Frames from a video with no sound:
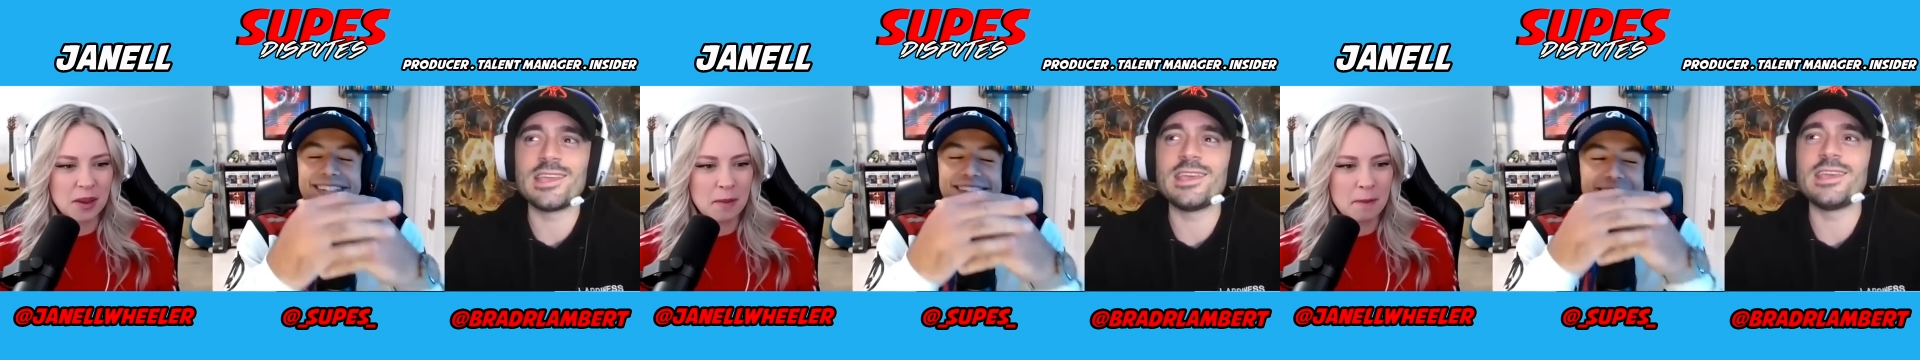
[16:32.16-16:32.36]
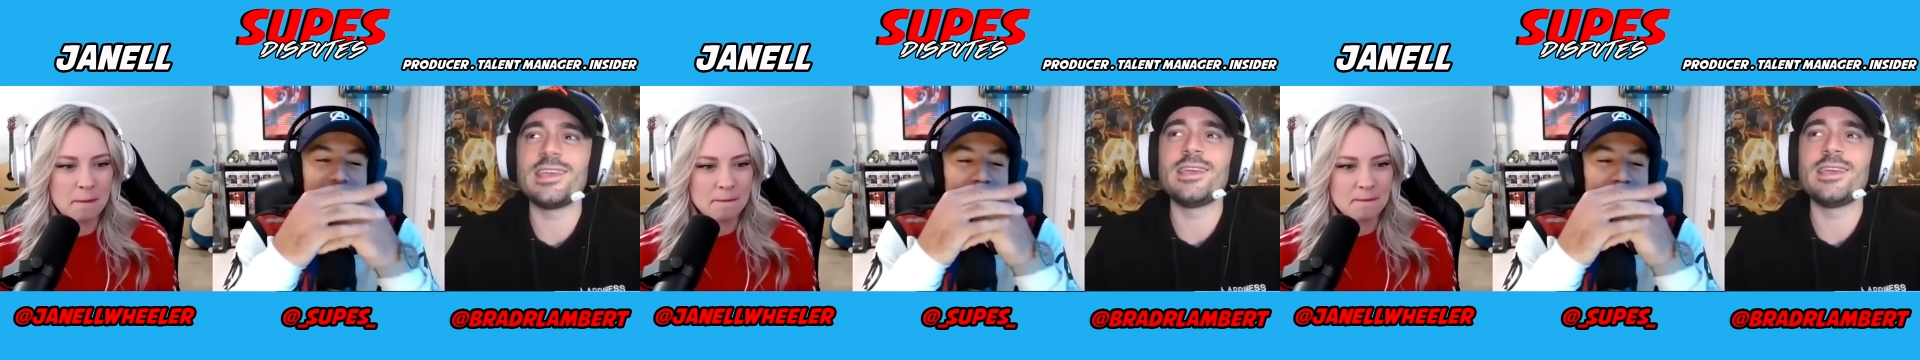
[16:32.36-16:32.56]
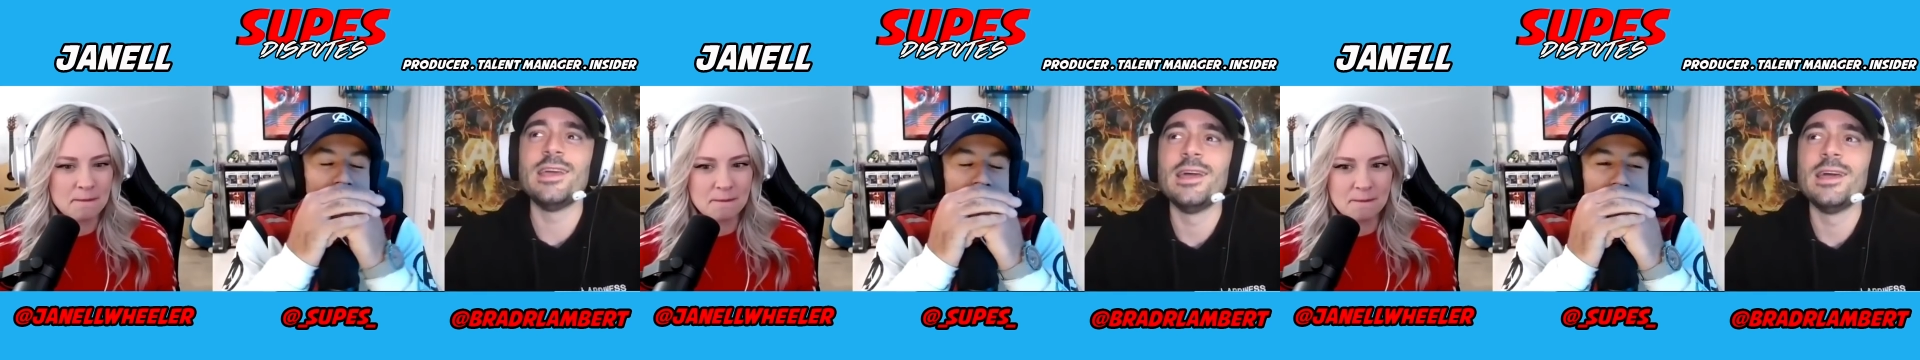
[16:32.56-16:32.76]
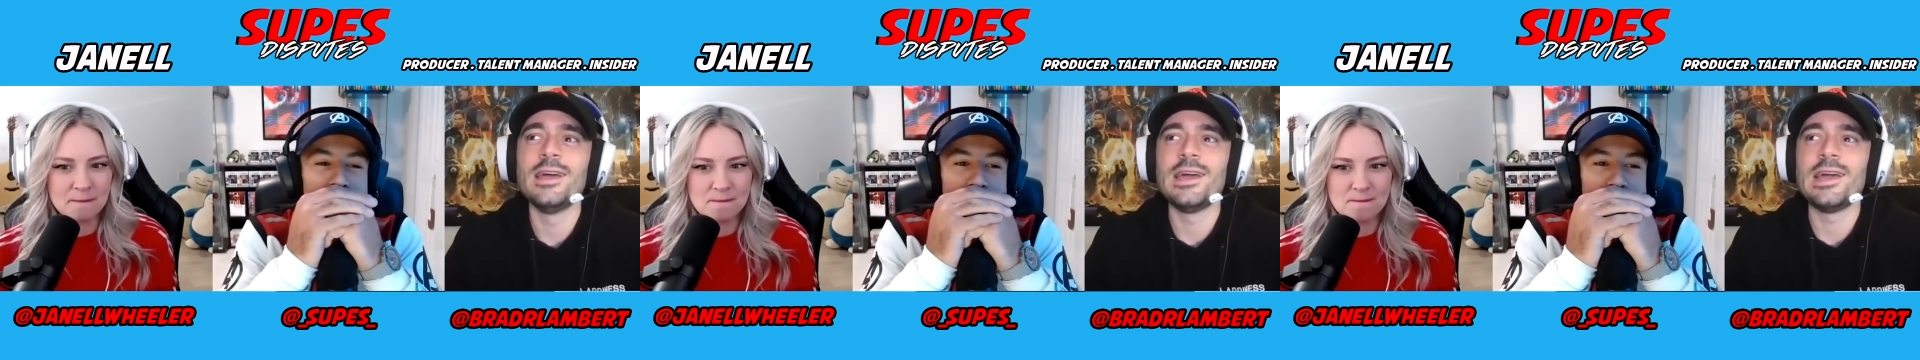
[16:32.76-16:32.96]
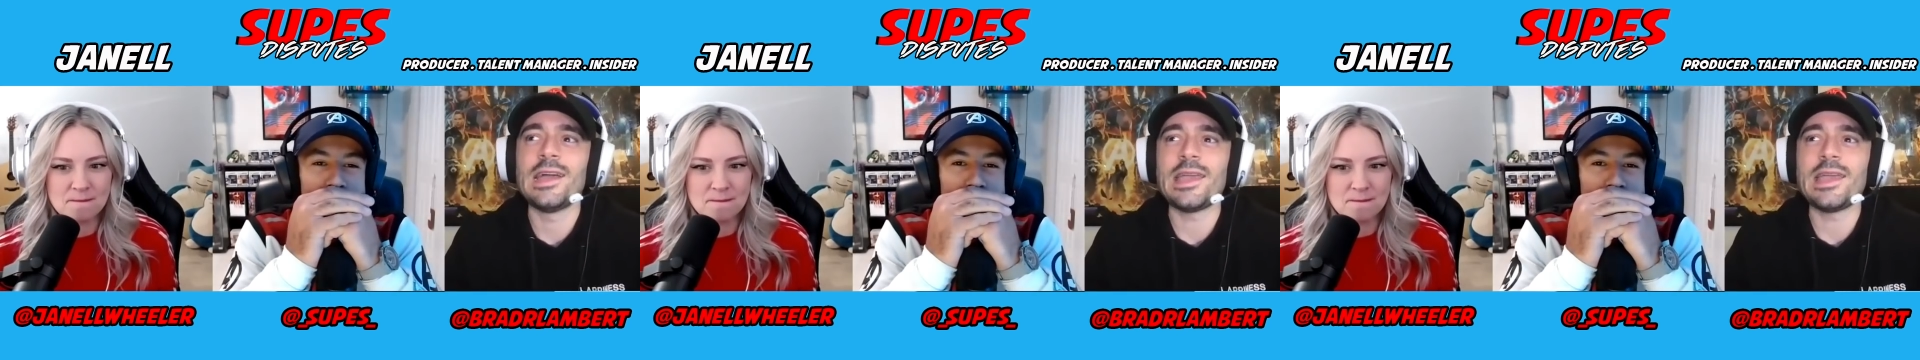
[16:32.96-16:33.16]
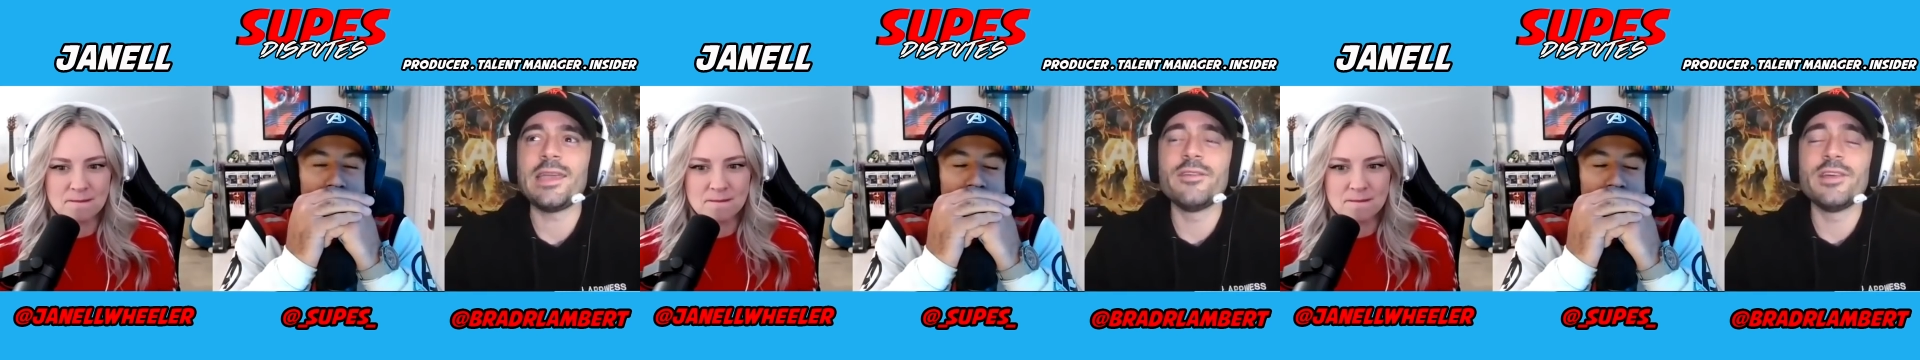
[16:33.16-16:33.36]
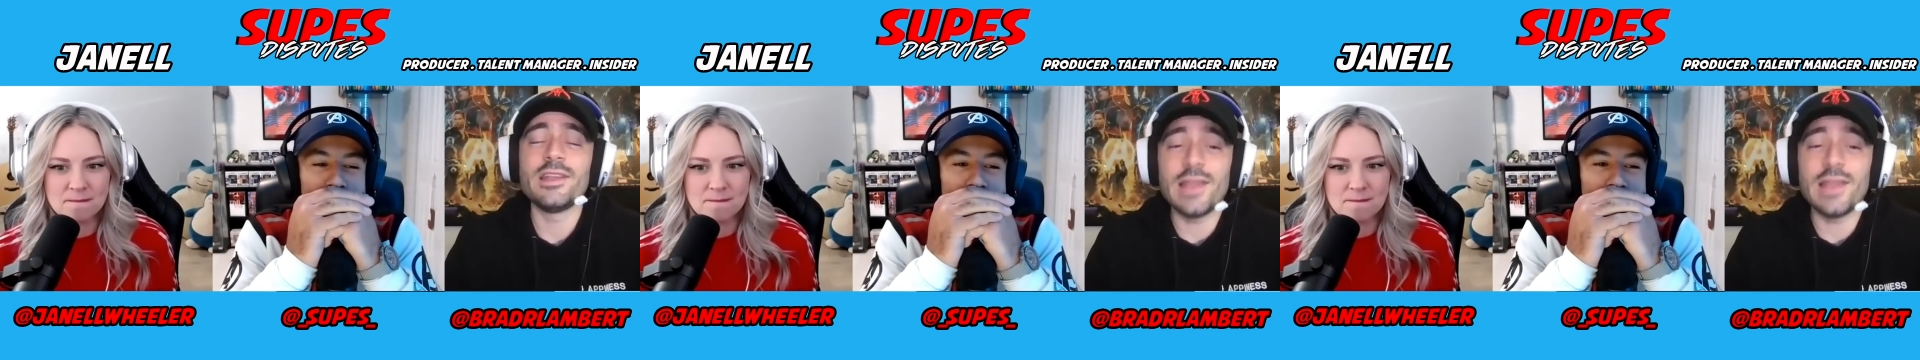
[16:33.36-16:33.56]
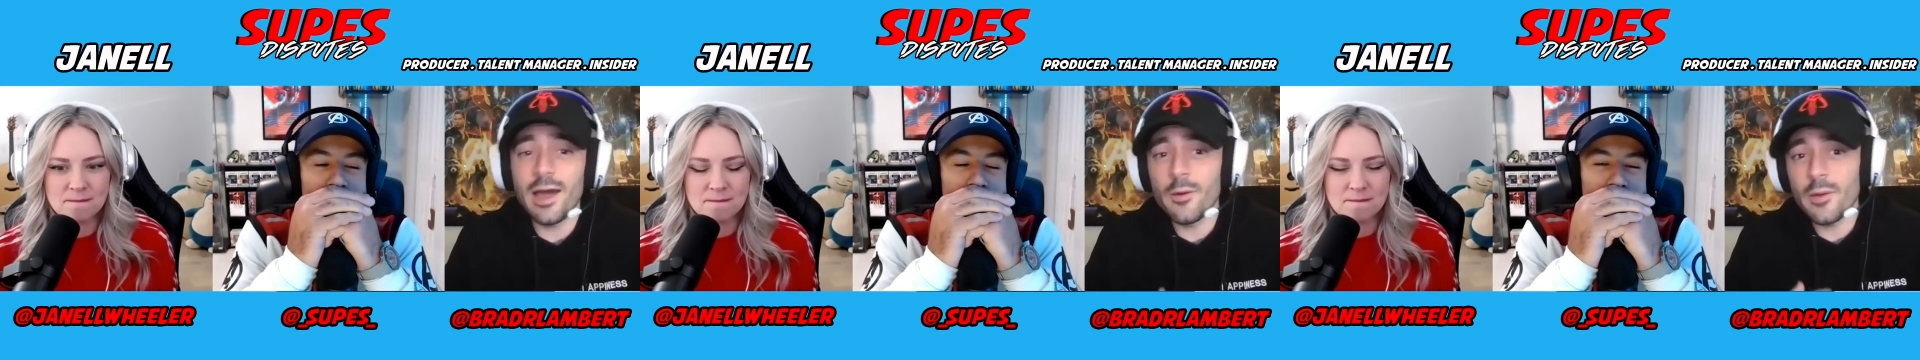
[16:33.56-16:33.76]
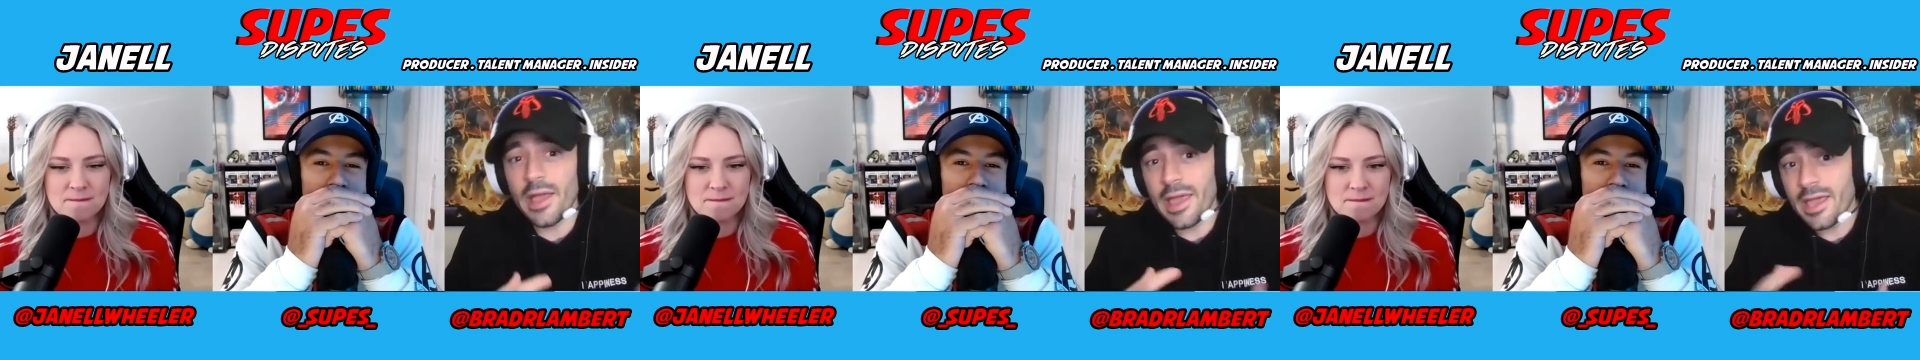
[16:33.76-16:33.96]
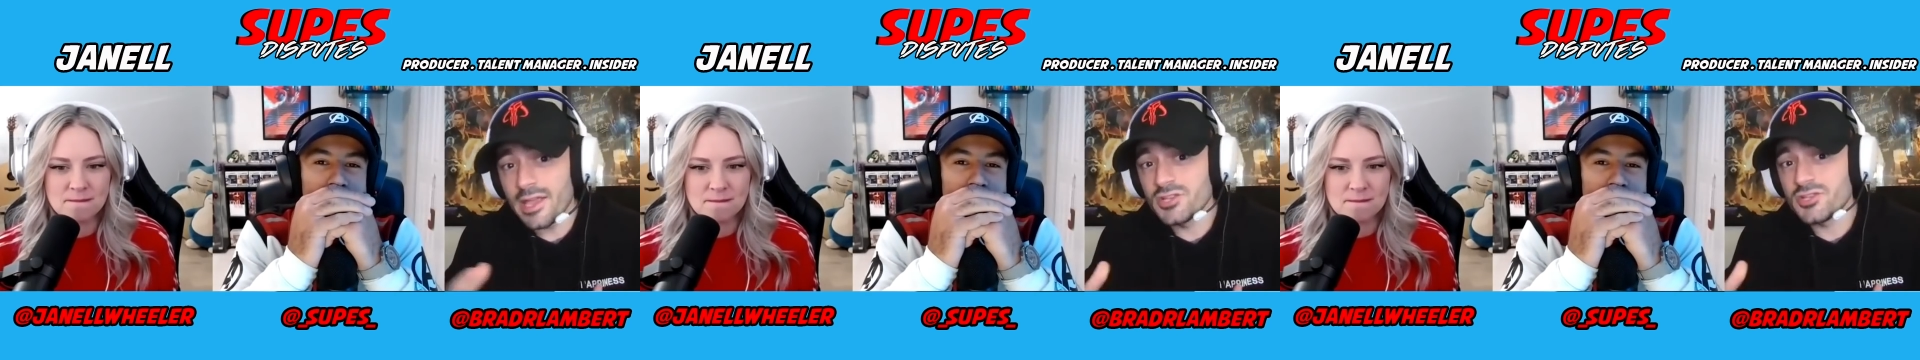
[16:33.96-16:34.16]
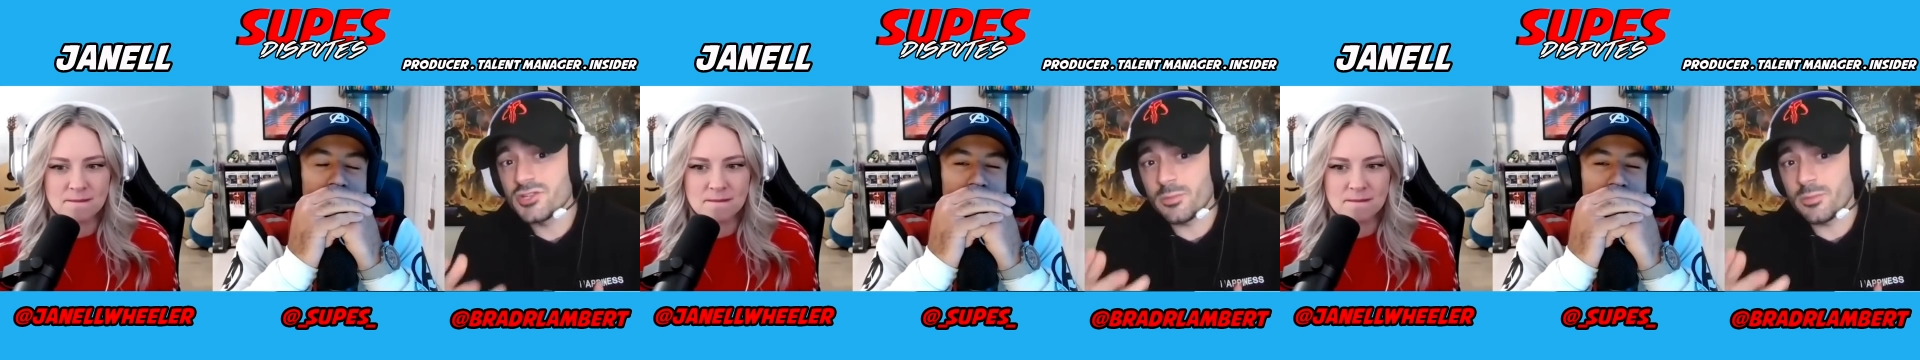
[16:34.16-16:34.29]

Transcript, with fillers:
Speaker 1: he even now aged